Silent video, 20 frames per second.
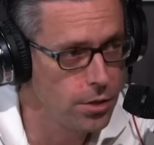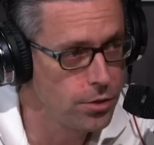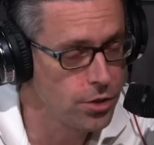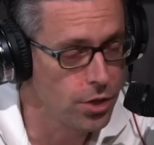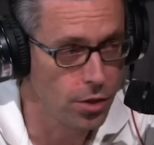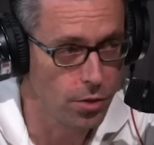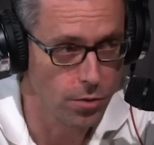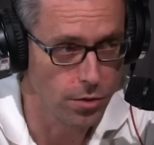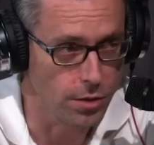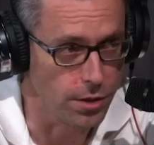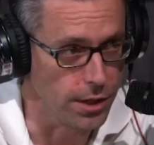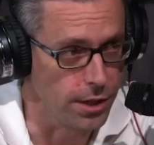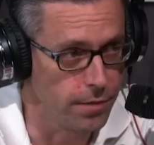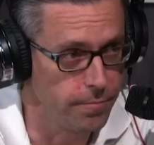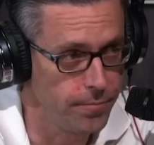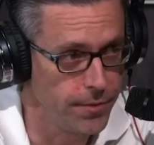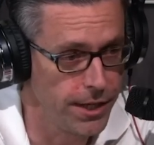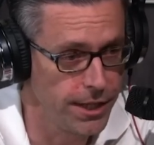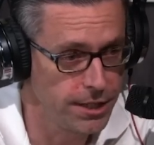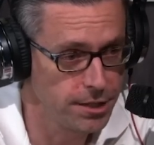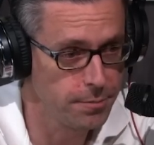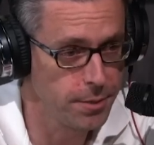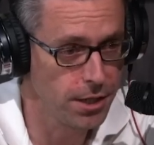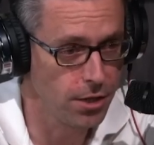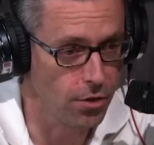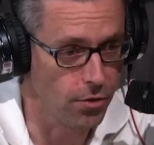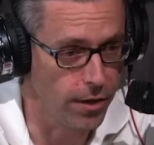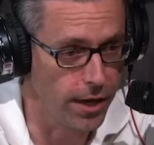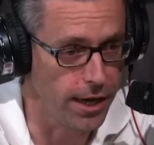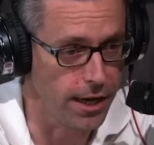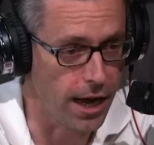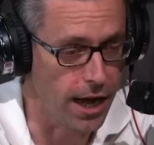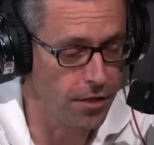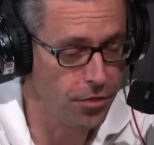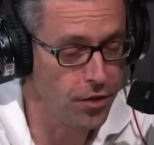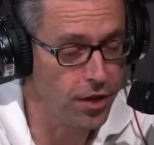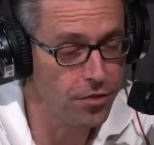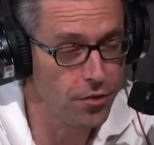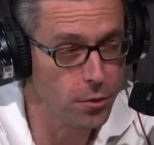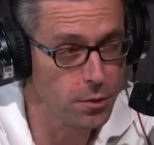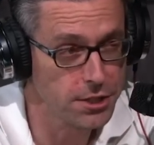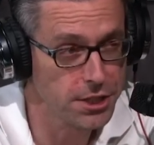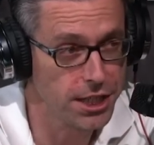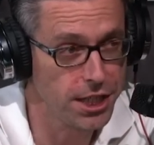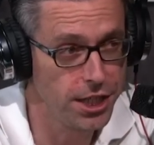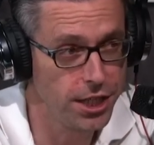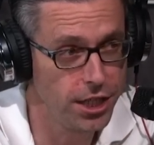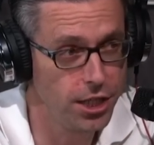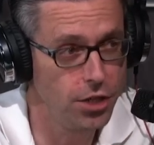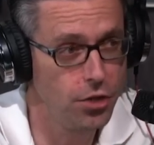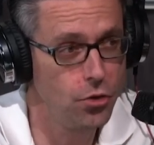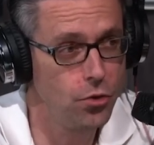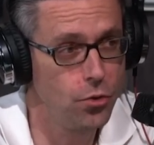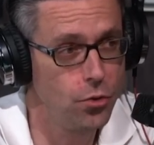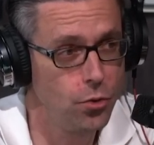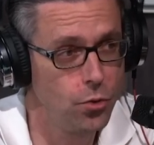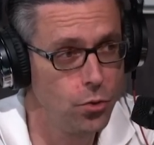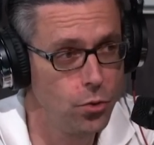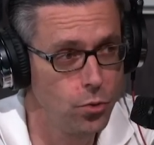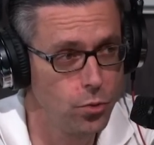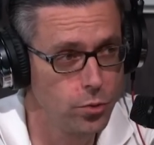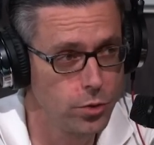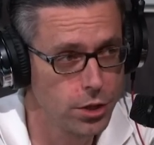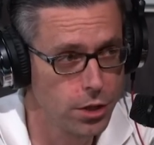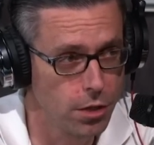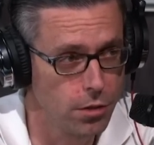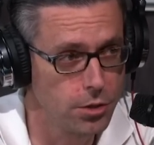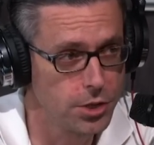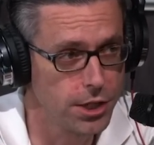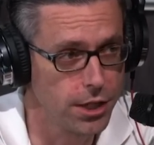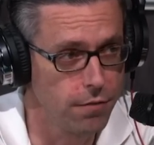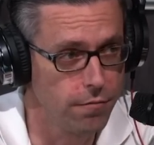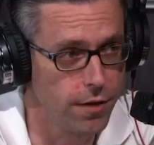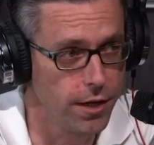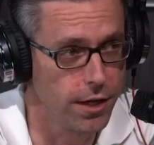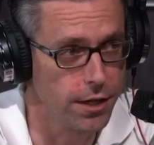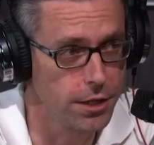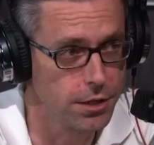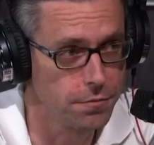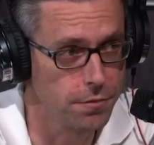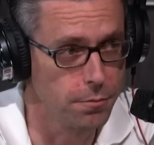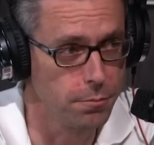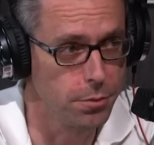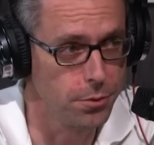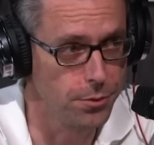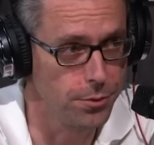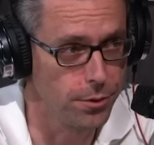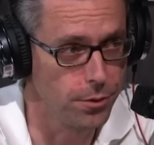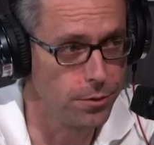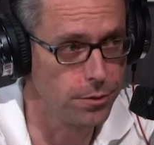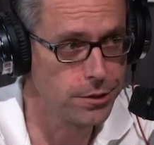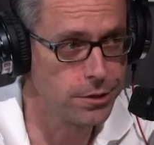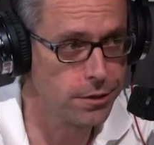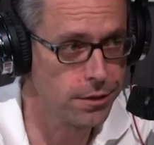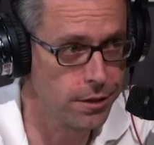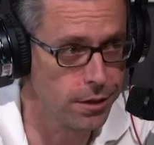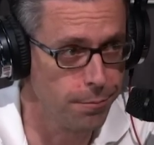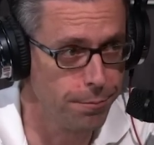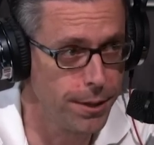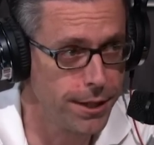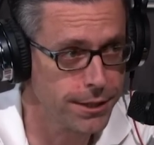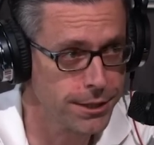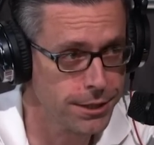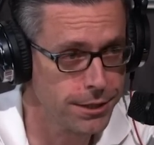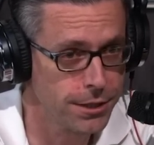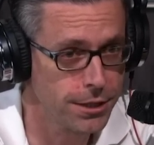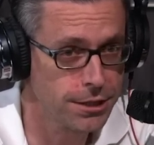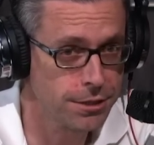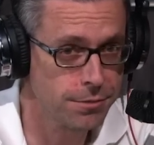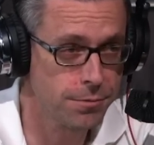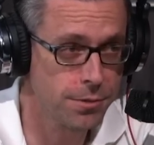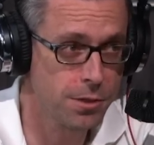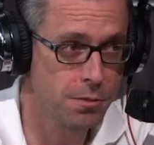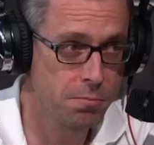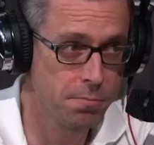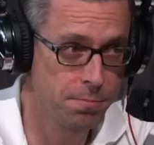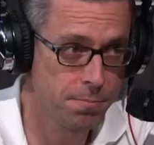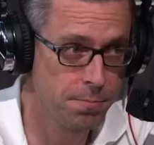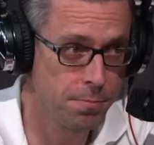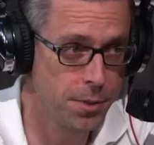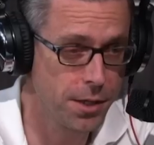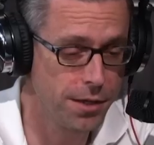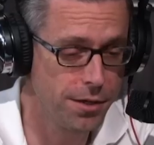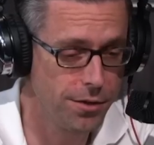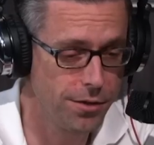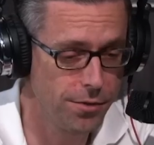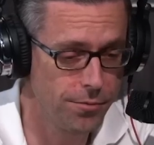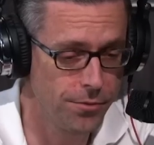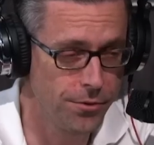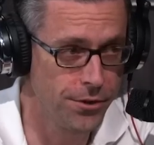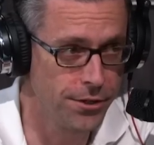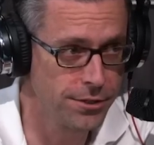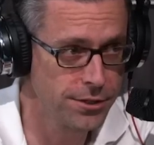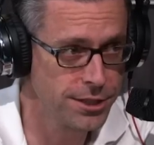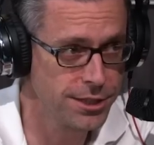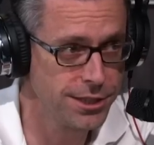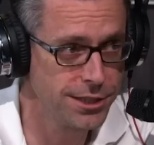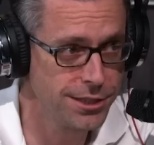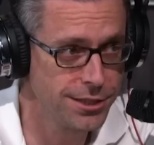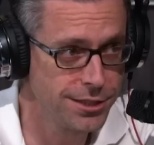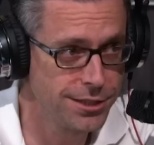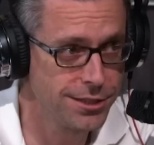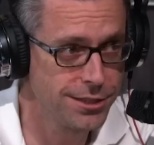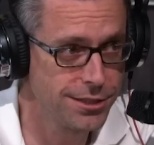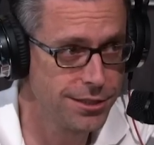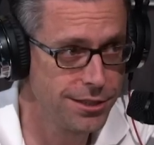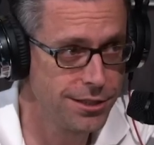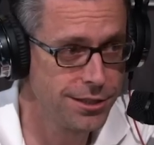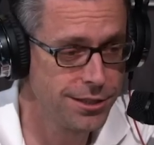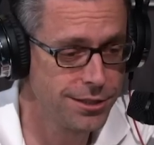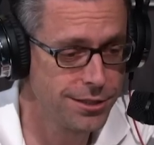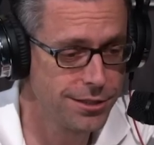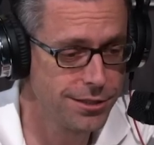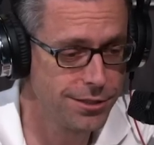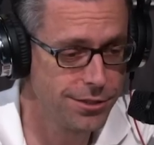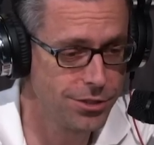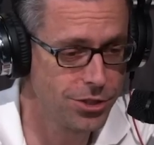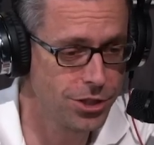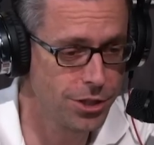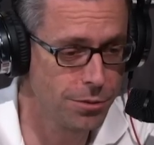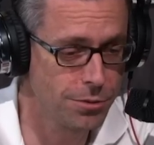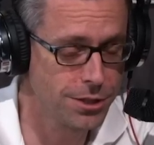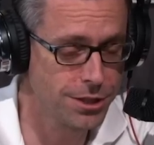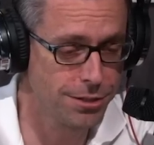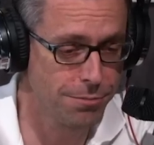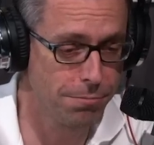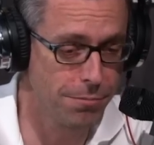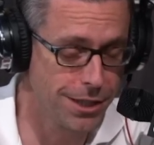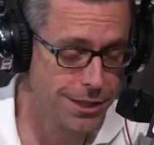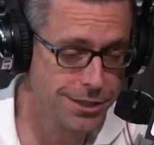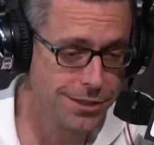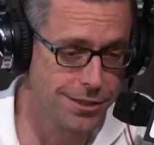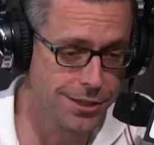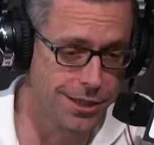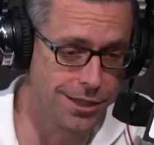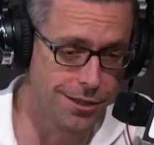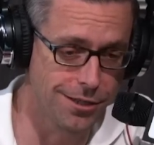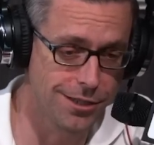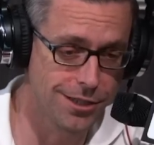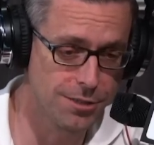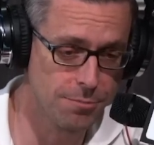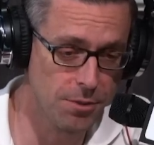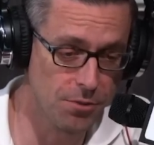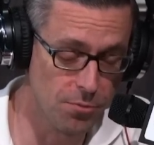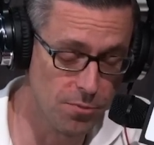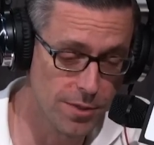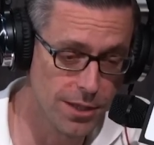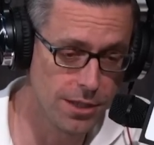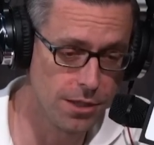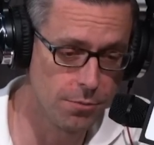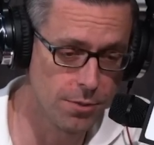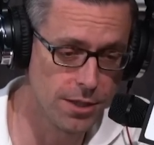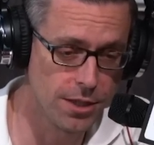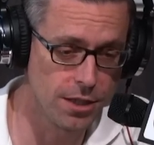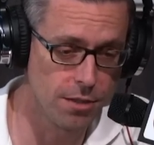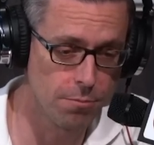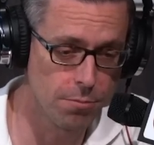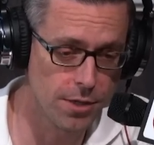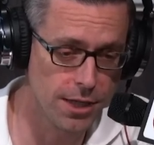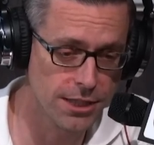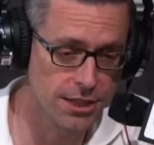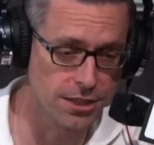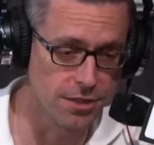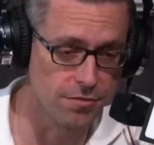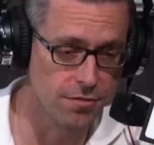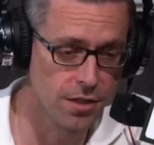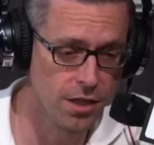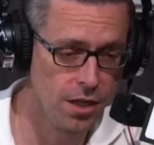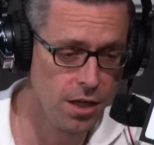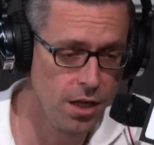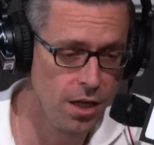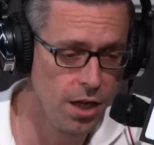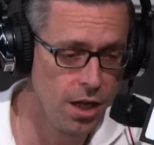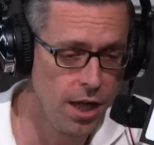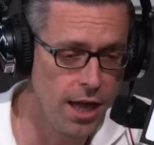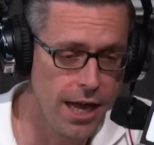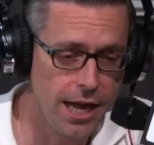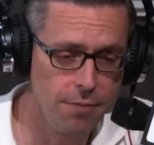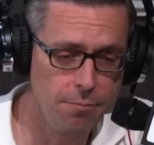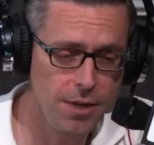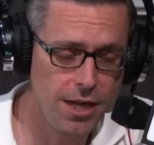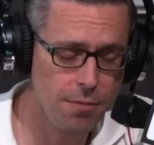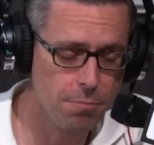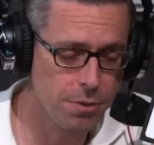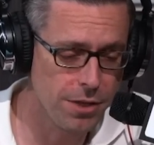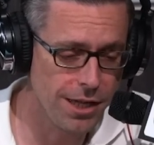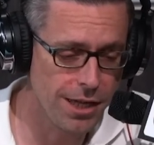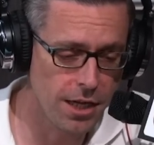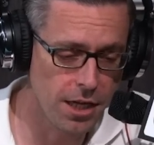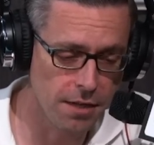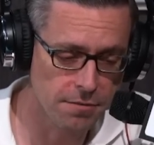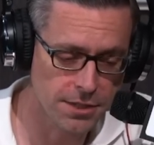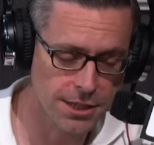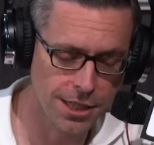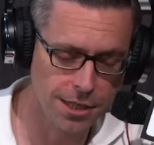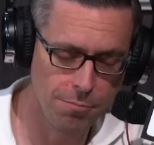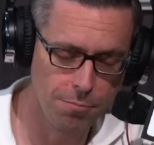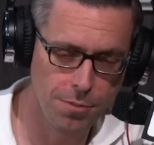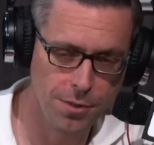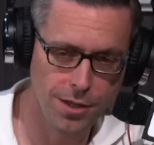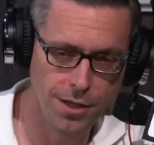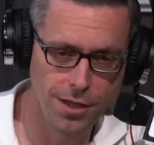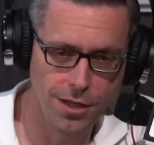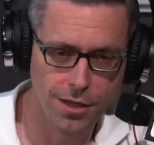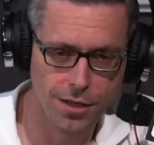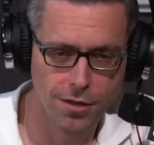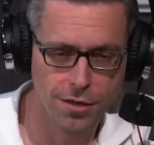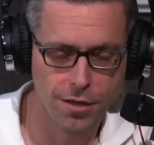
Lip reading: Totally. He's been great. Yeah. I thought there was a huge coaching advantage for Budenholzer and the Bucks in this one, but Nurse is showing some muscle here, and it's been really, really impressive. NBA playoffs can be